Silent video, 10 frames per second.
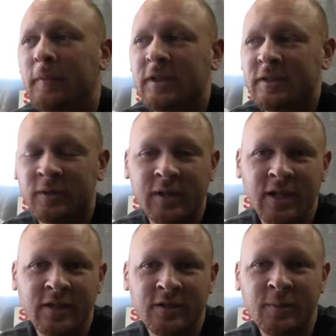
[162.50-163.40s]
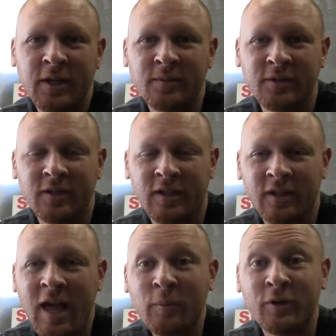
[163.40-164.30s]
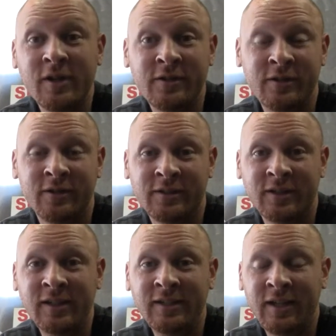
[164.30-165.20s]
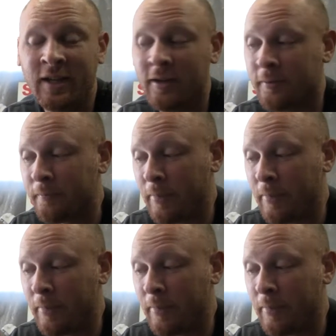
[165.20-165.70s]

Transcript: so it just becomes a lot more easier as a detailer